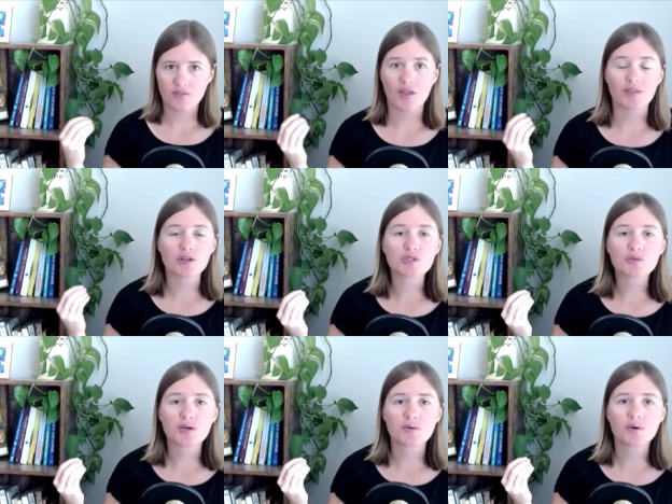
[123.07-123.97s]
that they're
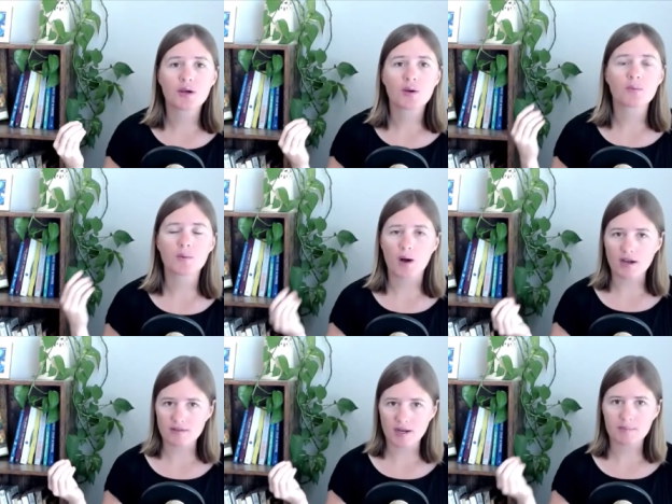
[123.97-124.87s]
true. We
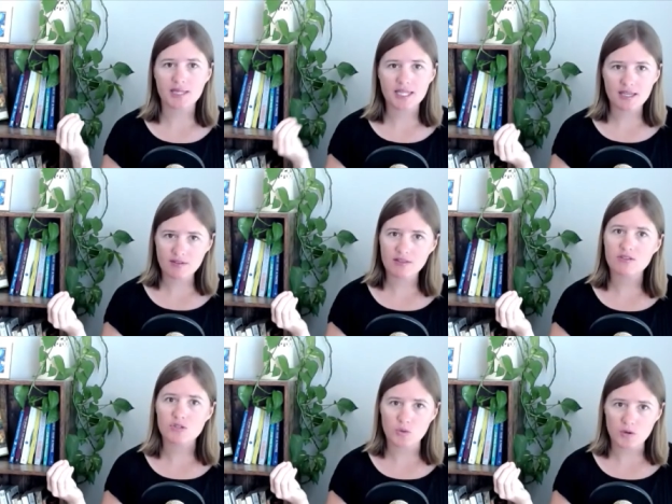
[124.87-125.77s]
walk around believing the
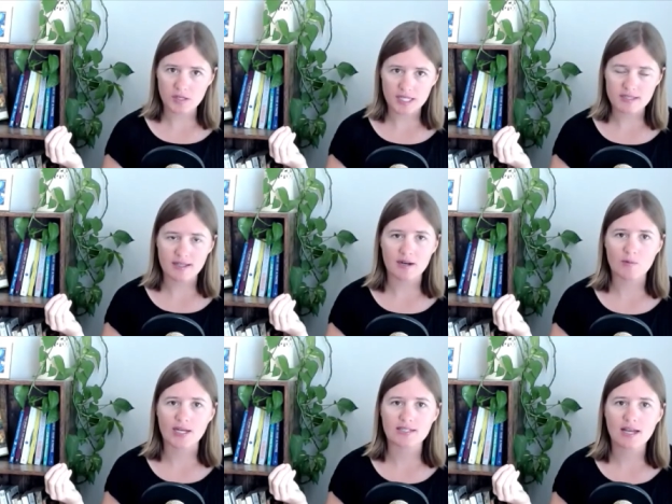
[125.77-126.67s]
stories that our
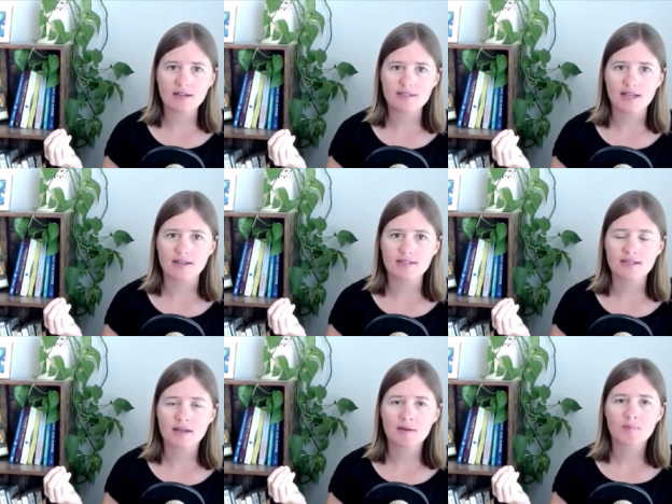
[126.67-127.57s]
brain tells us.
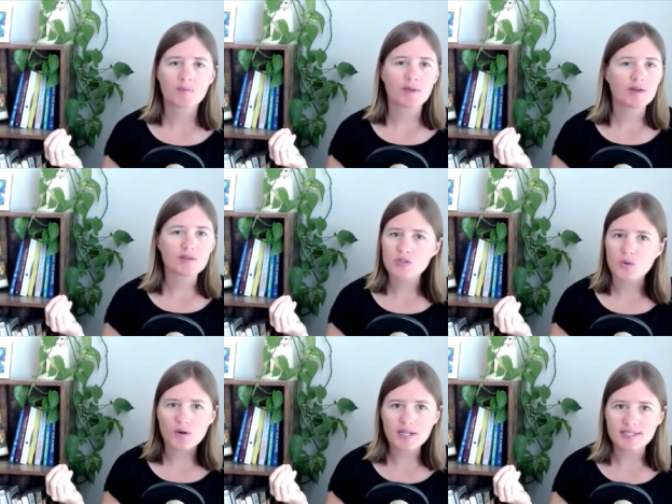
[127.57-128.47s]
But those
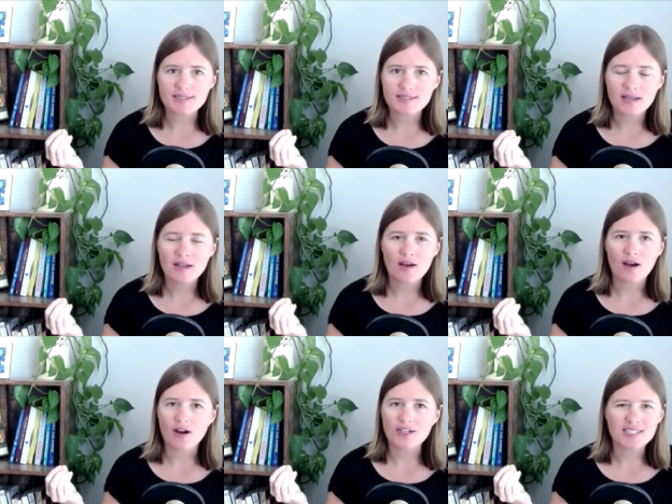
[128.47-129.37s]
stories
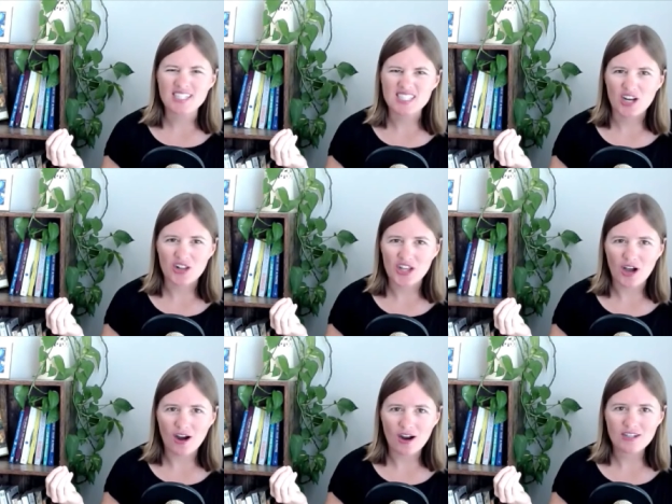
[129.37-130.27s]
aren't necessarily
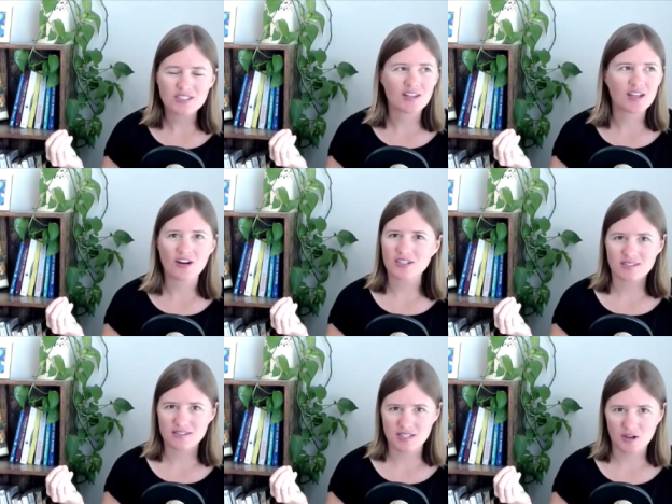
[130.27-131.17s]
ours, and they aren't
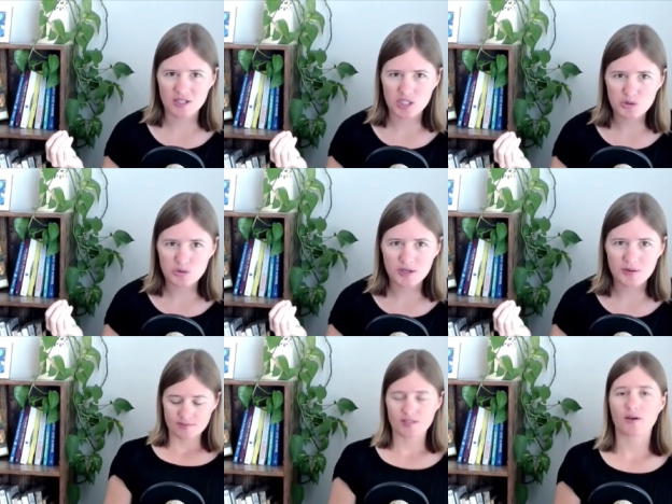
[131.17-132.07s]
necessarily true.
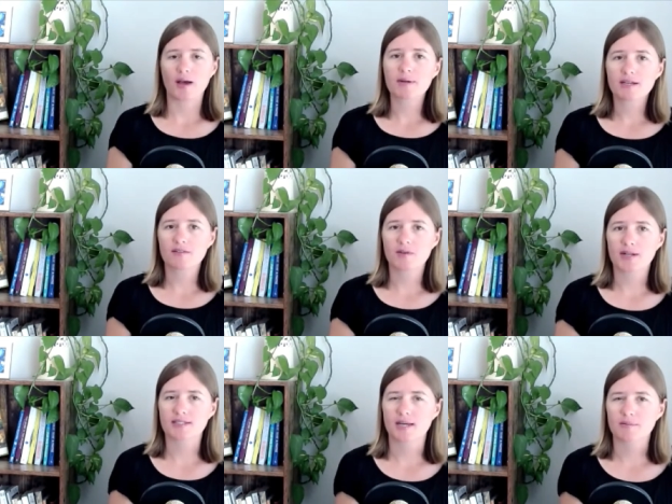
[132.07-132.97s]
So I'm going to give you an
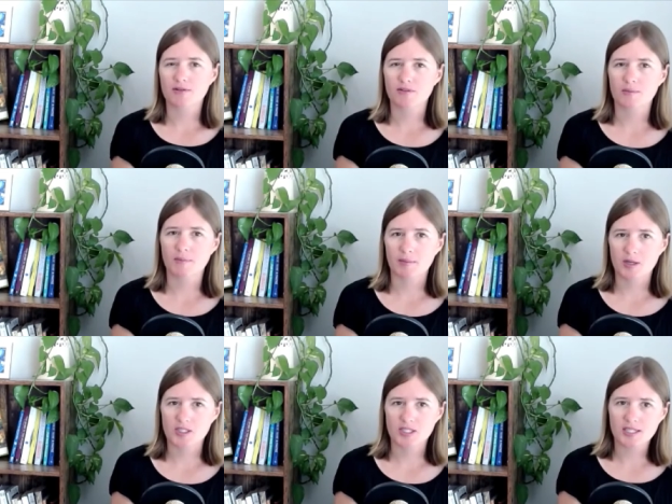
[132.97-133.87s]
example from my
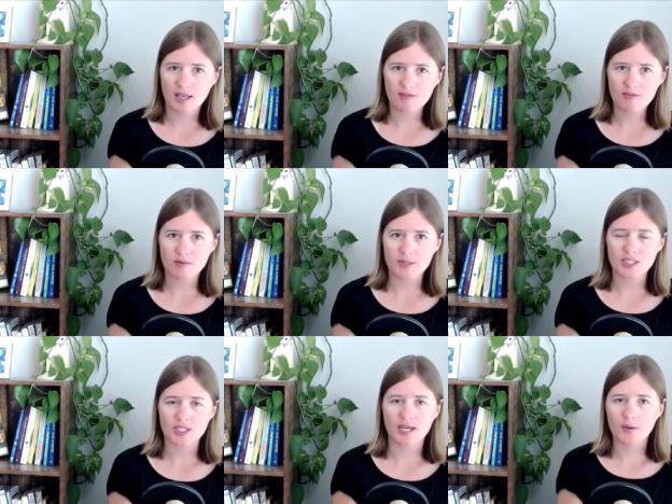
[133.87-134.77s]
personal life,
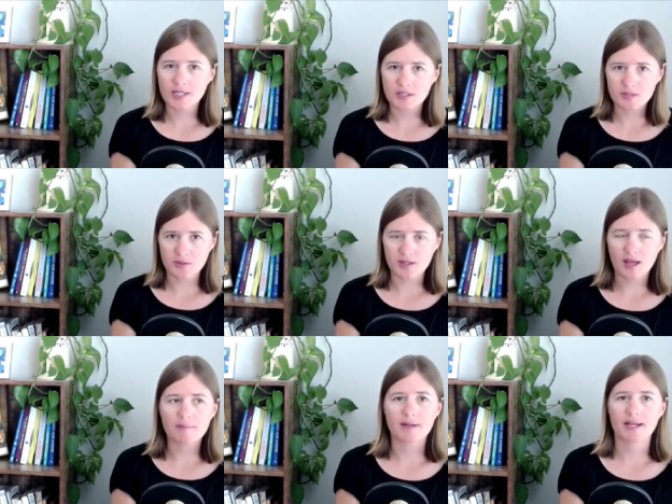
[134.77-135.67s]
which I know I don't do a
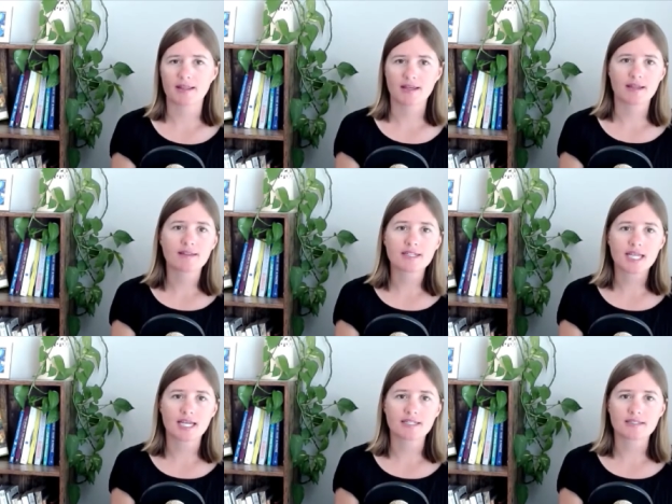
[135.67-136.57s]
lot, but I think in this
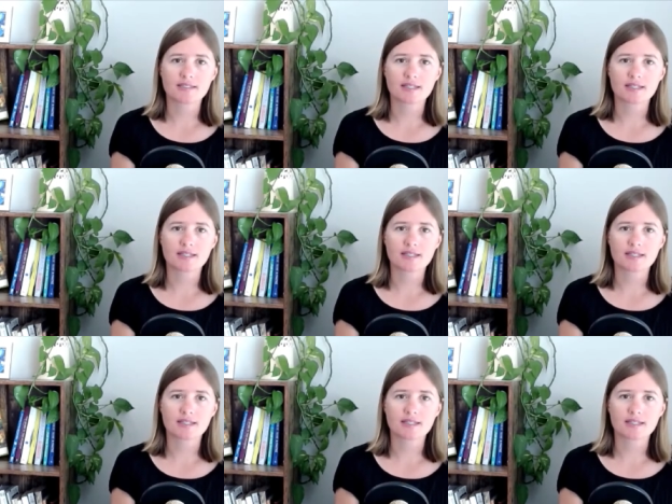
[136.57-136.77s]
case,